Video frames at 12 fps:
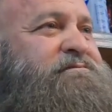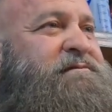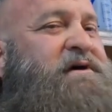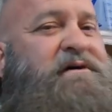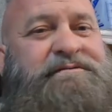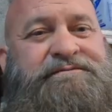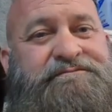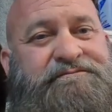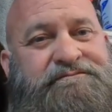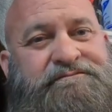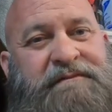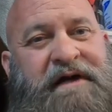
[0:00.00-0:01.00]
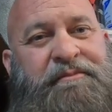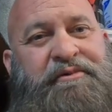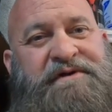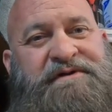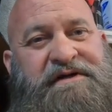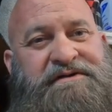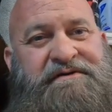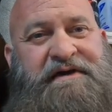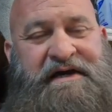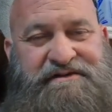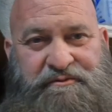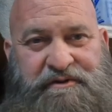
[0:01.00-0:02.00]
So I appreciate you
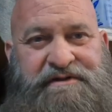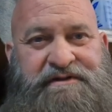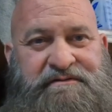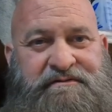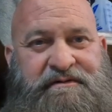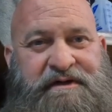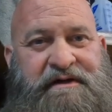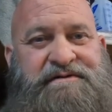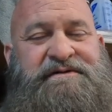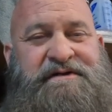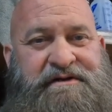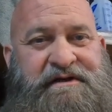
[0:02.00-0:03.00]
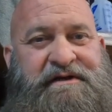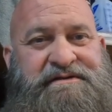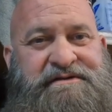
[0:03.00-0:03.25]
guys watching, and I'll see you again